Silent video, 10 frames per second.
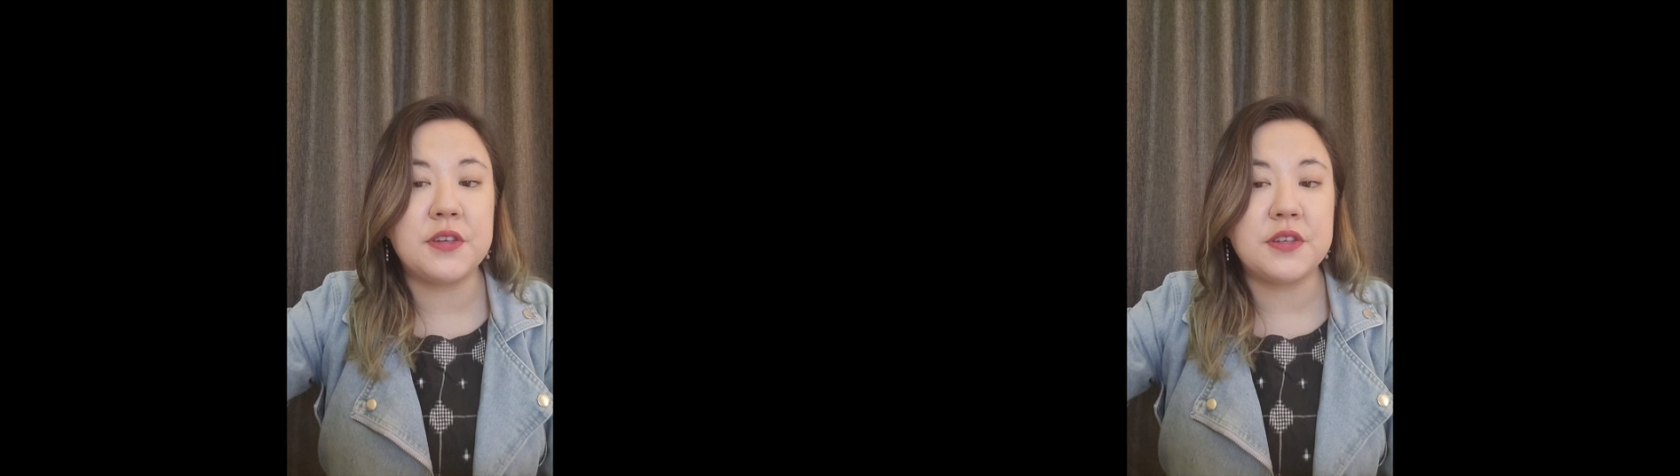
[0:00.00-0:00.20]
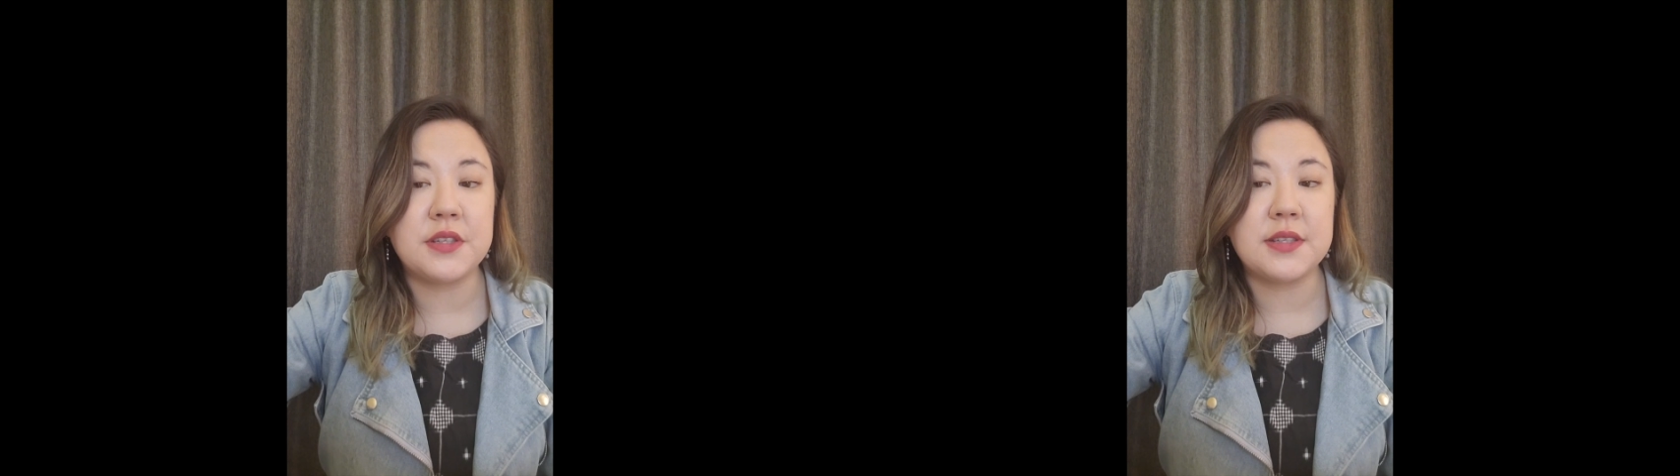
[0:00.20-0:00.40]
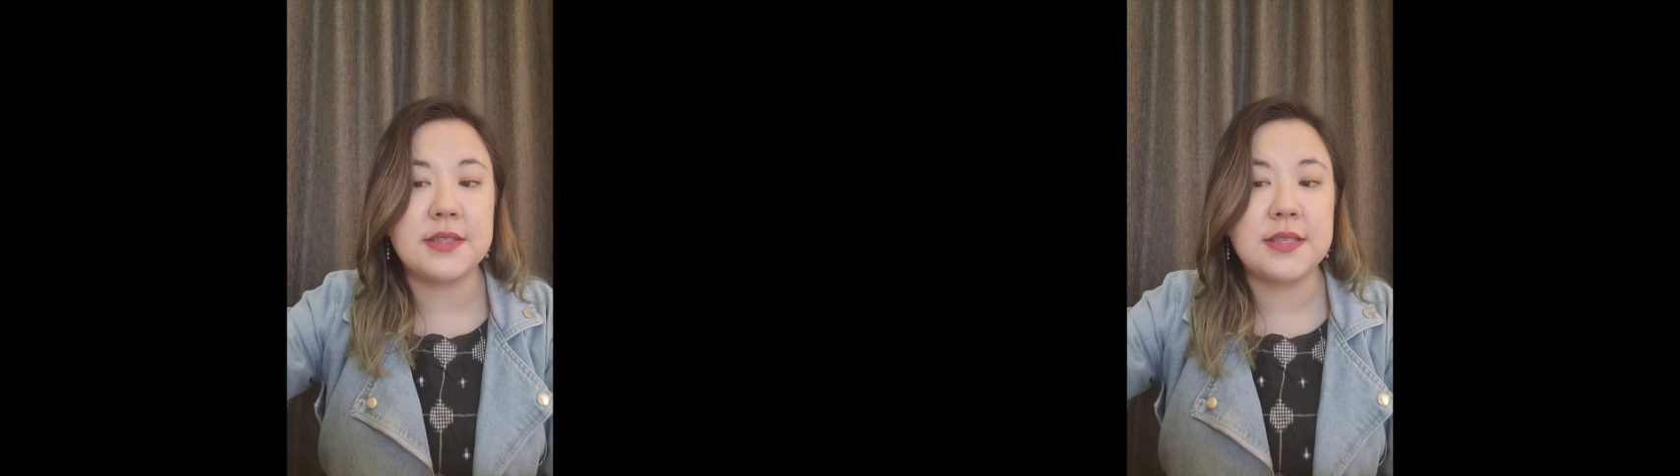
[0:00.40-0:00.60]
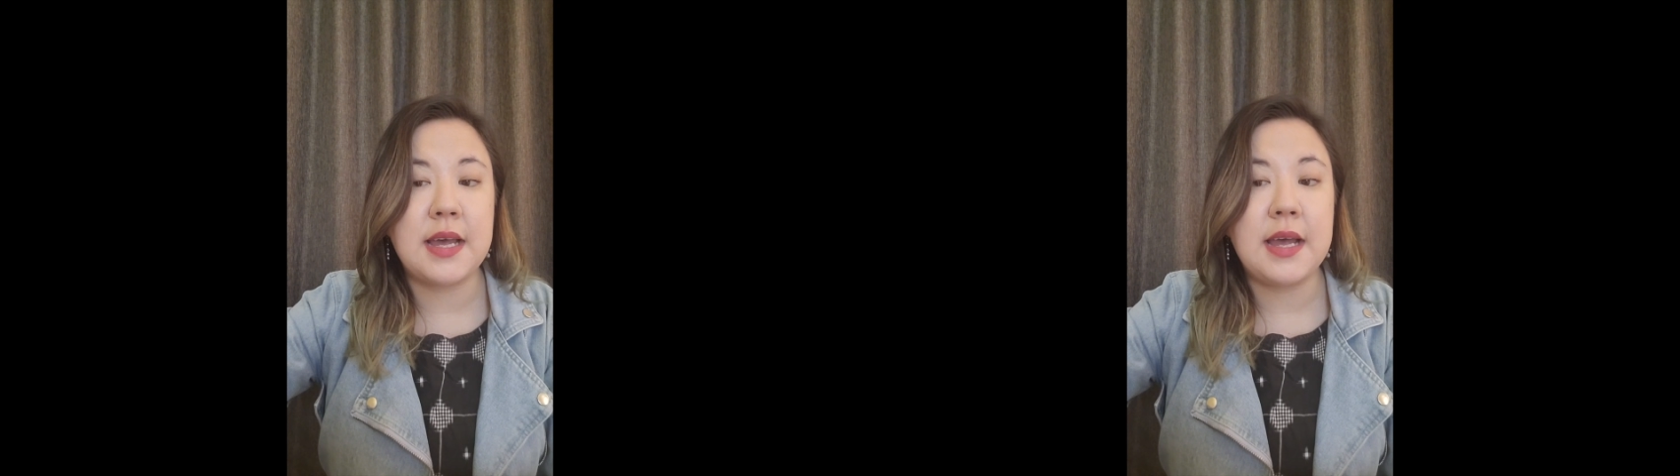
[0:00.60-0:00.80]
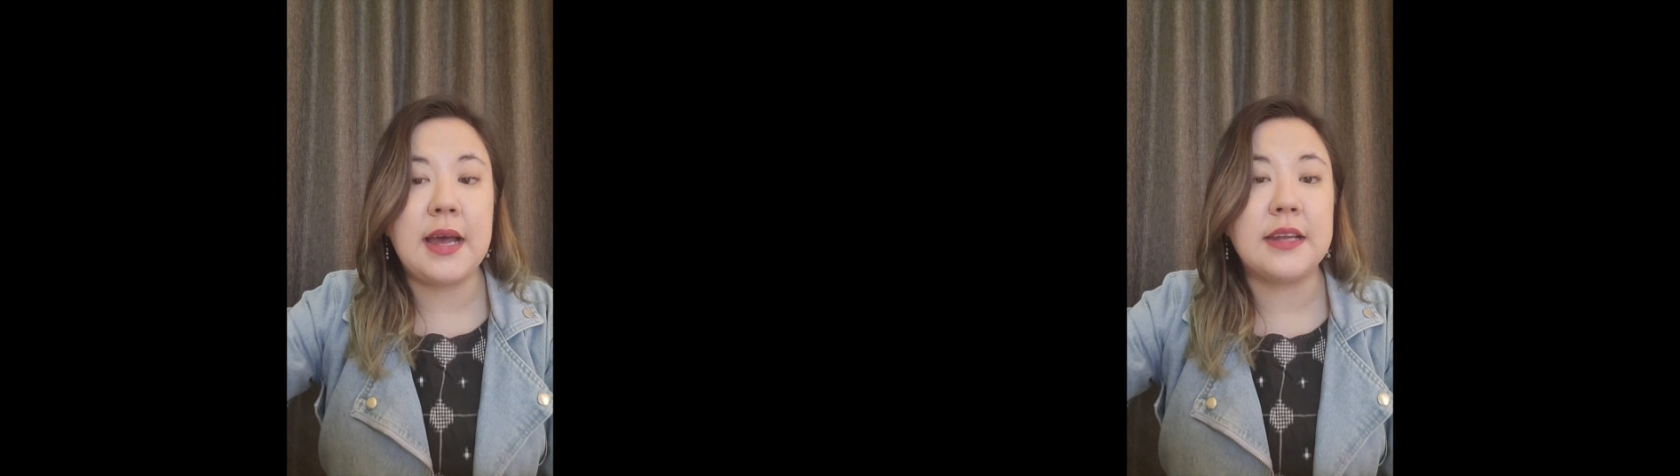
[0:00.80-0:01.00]
visions,
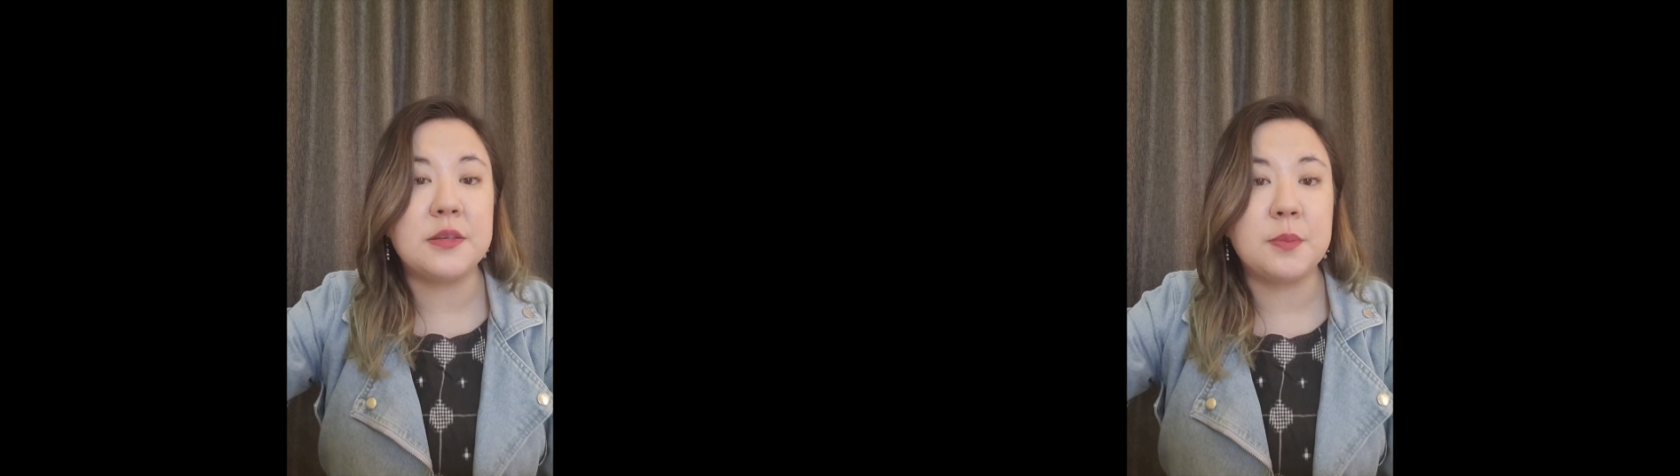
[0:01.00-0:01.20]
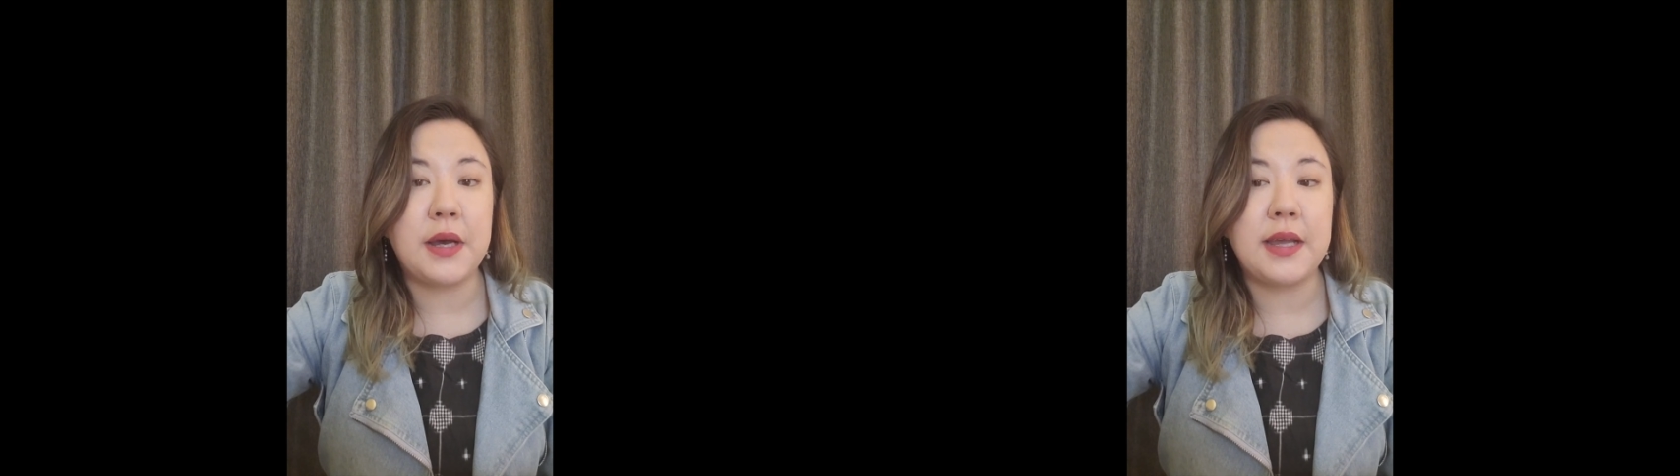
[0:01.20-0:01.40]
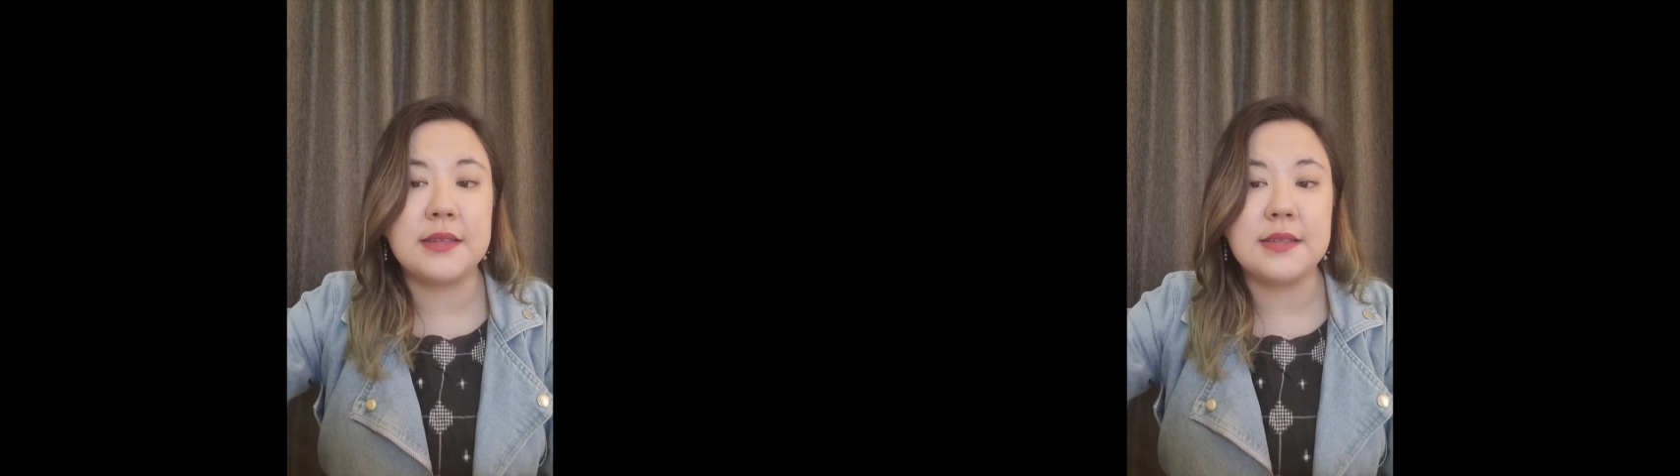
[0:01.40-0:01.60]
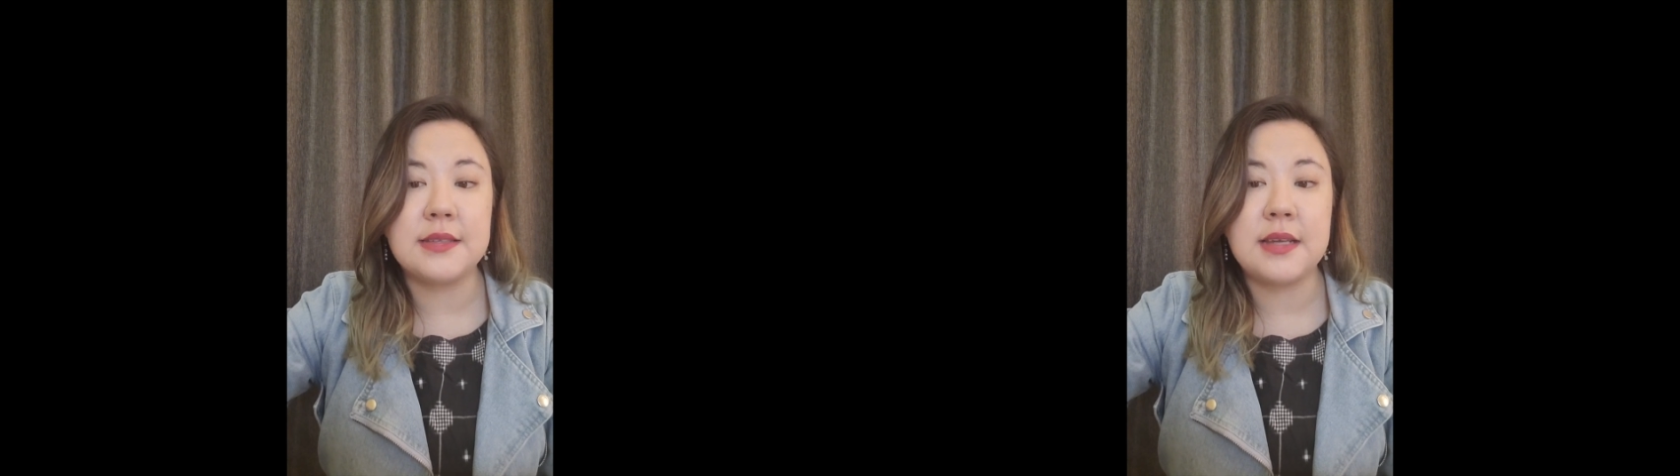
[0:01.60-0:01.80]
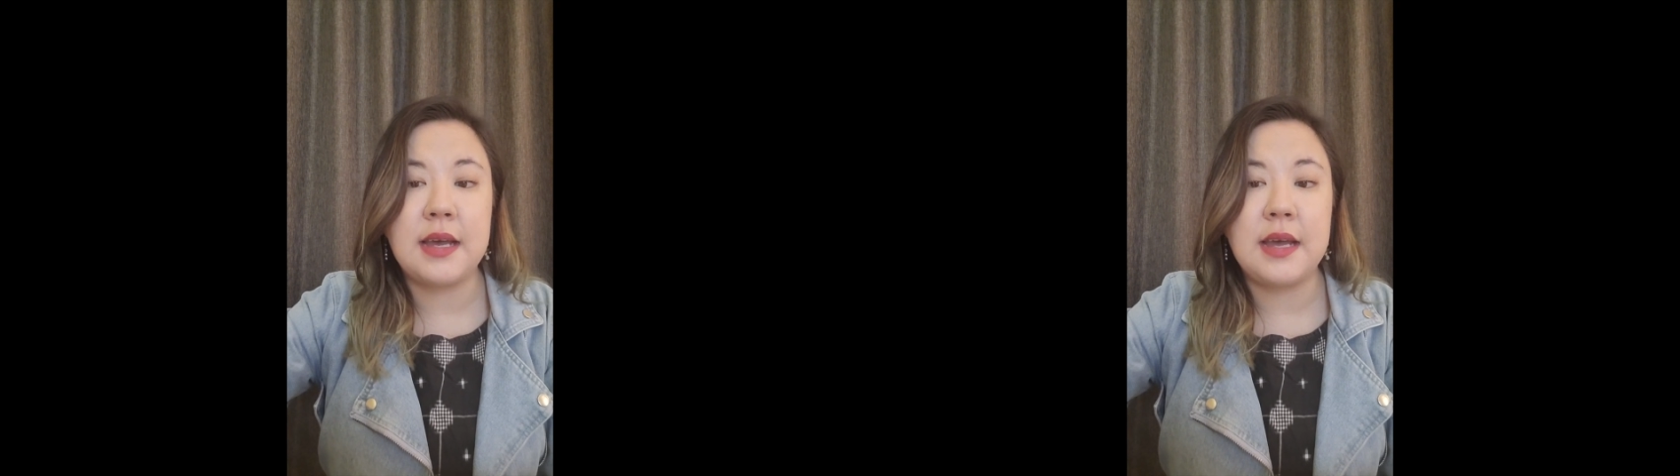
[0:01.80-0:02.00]
and to place